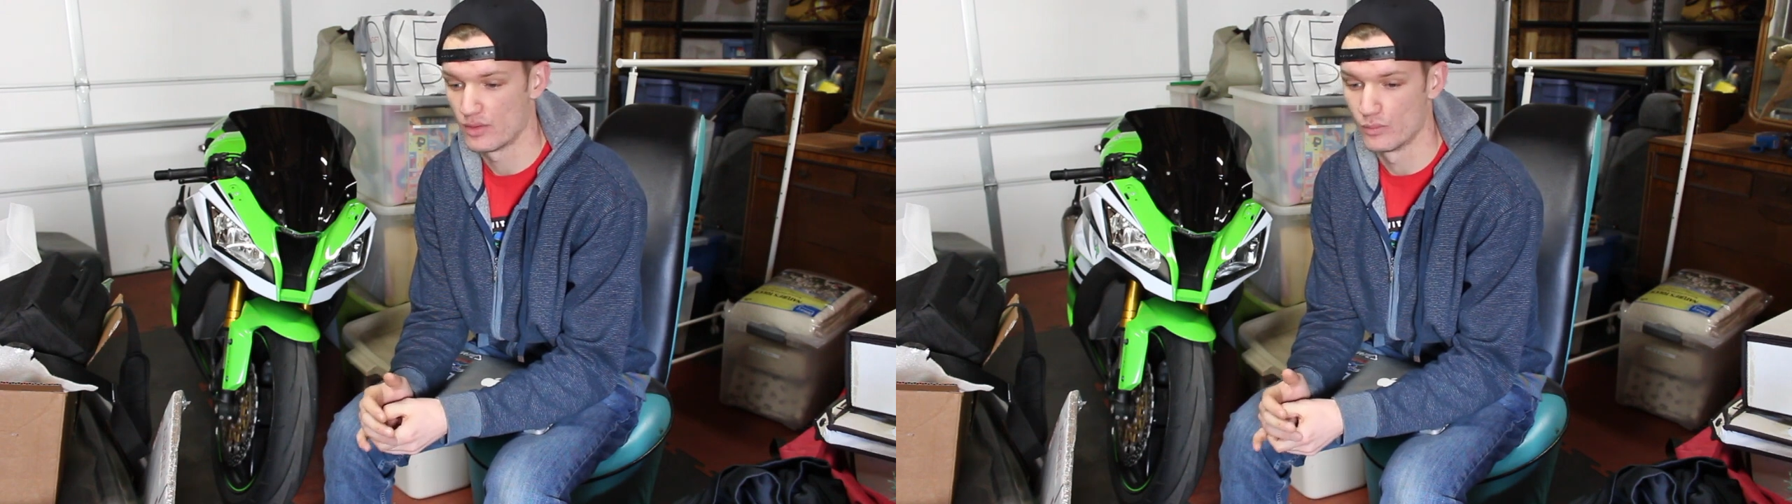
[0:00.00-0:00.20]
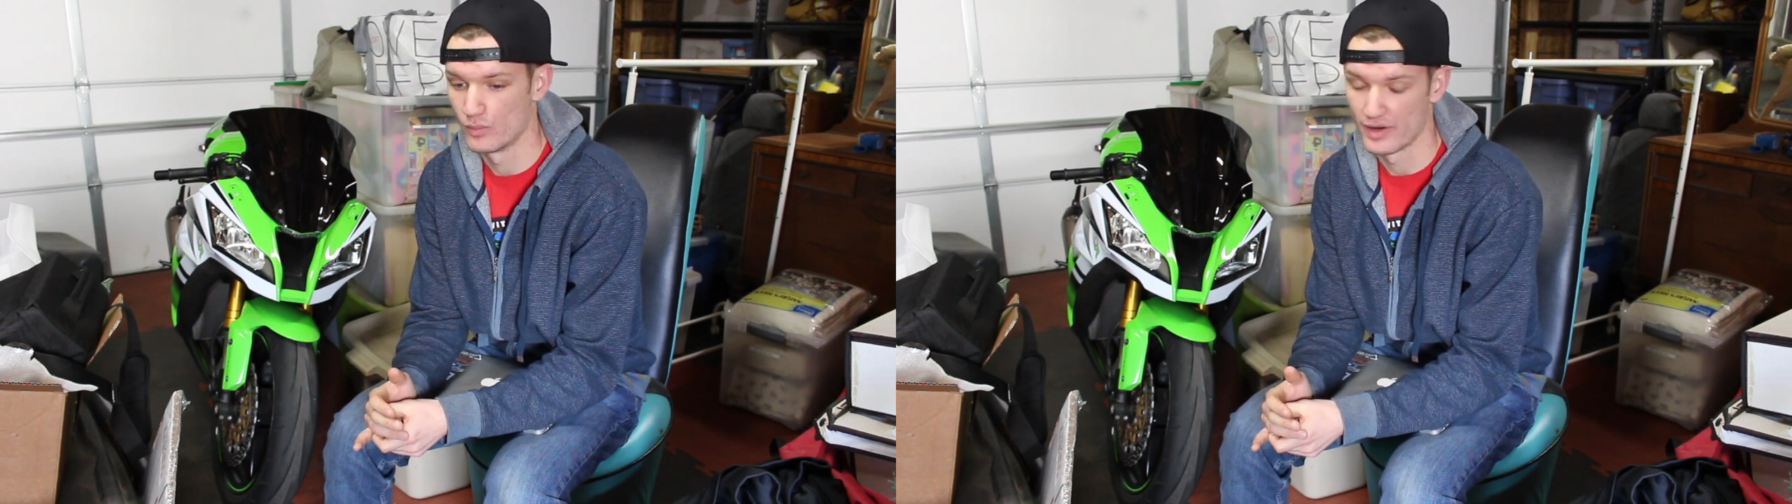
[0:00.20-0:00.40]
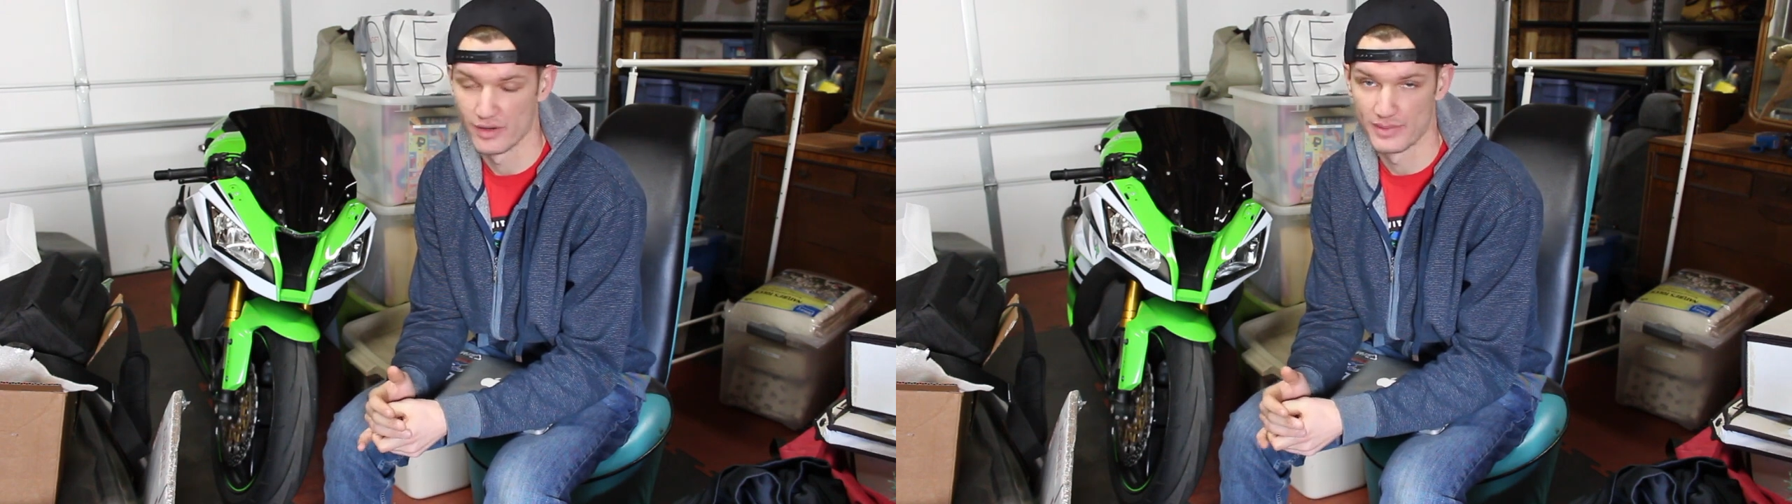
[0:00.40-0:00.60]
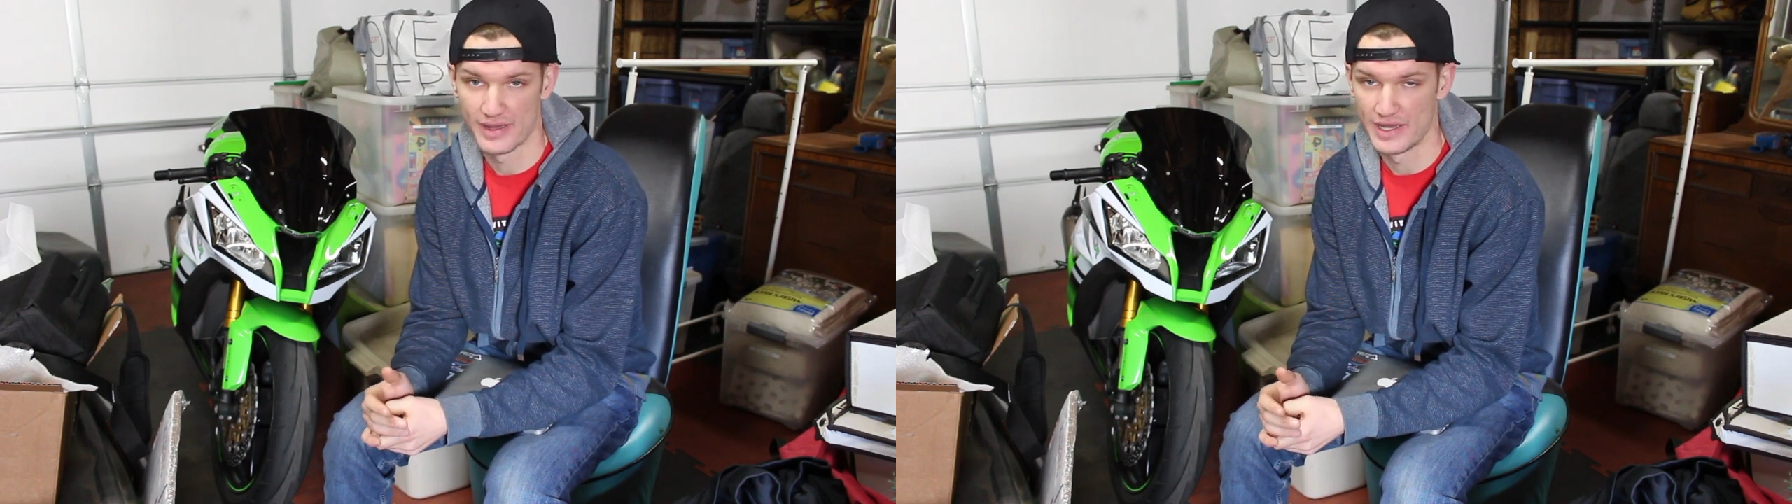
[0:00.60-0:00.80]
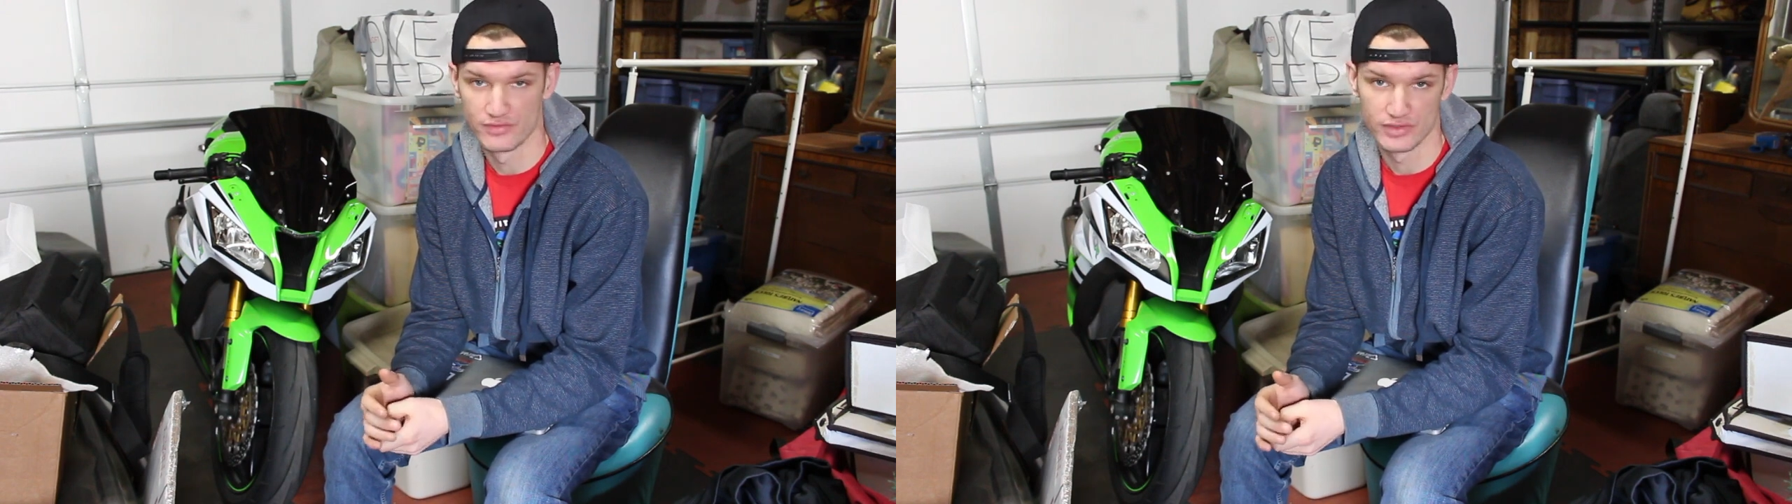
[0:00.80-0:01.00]
where am
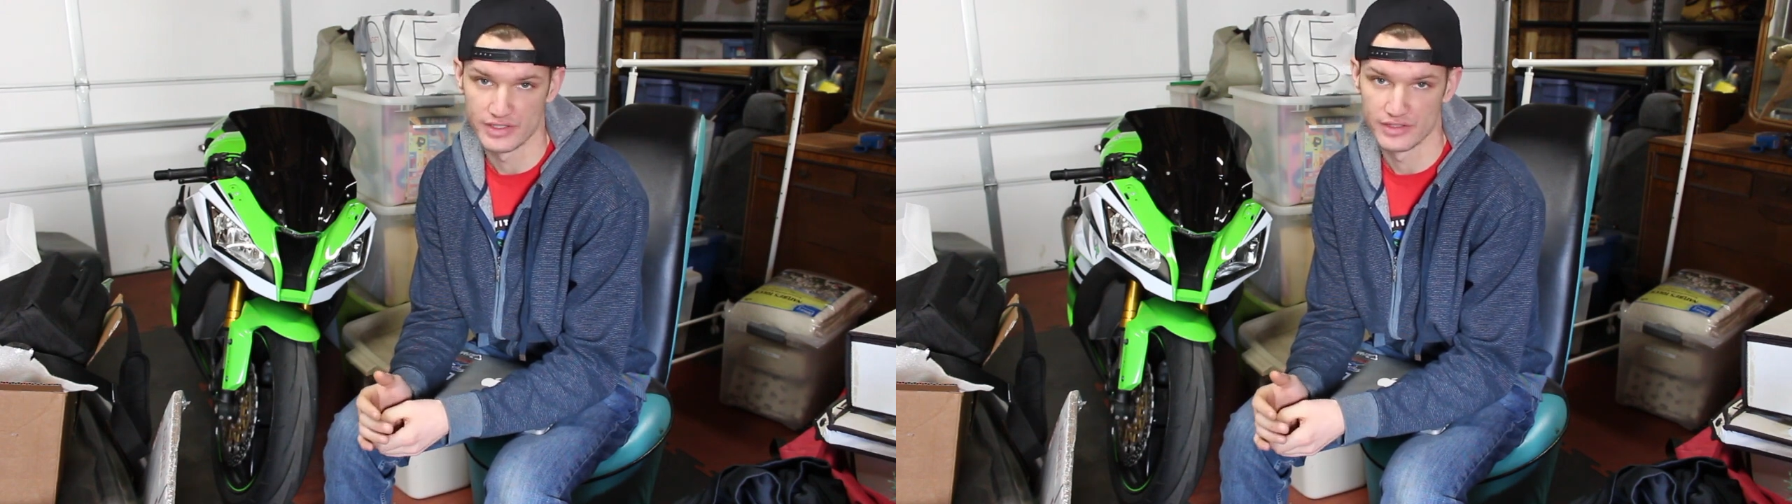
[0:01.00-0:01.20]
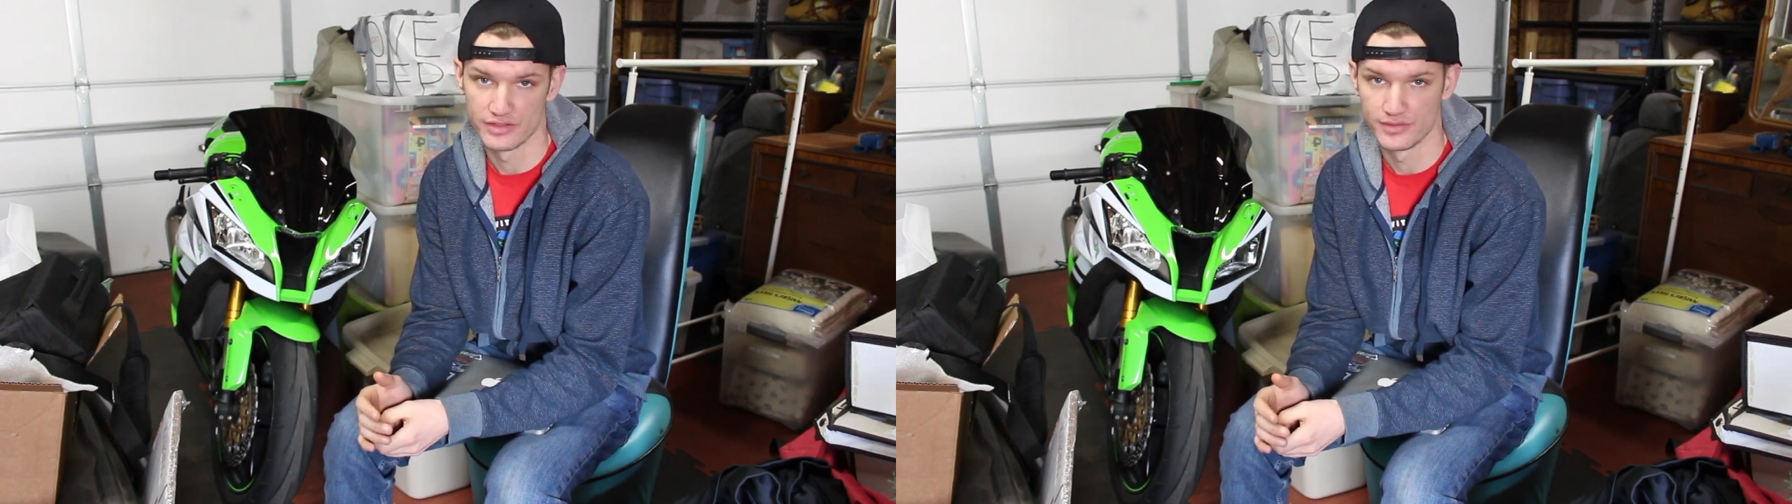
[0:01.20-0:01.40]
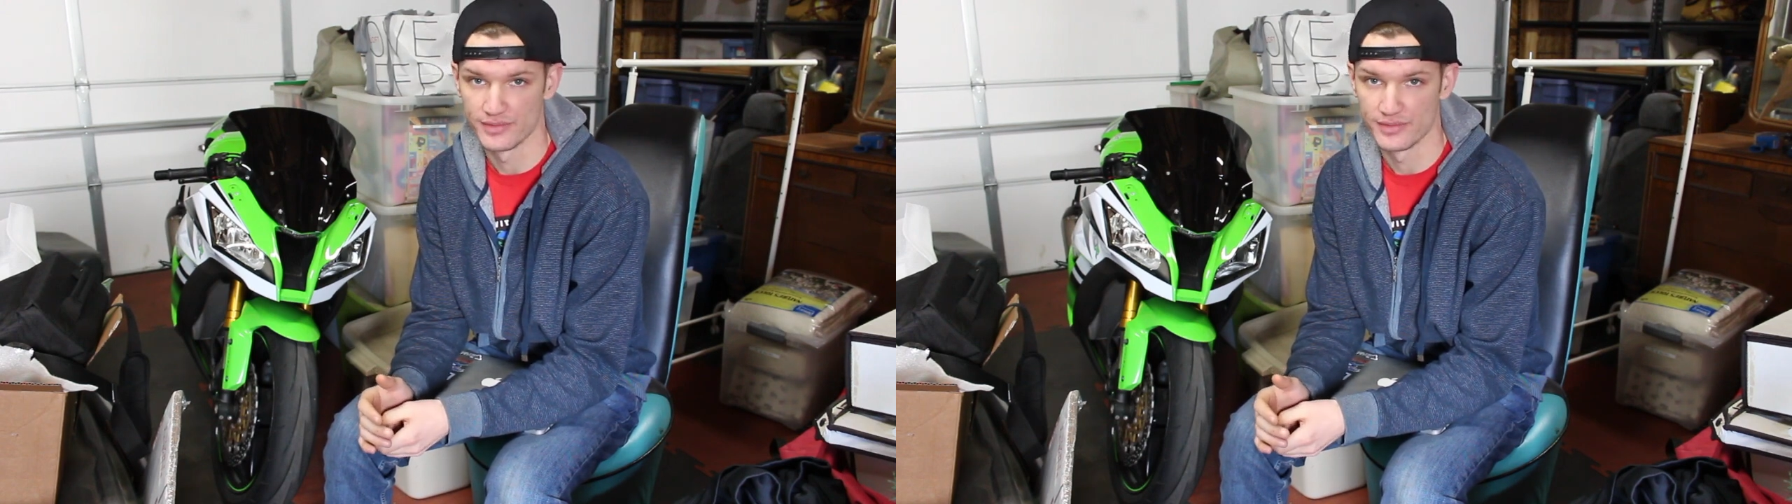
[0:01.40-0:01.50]
I ever gonna do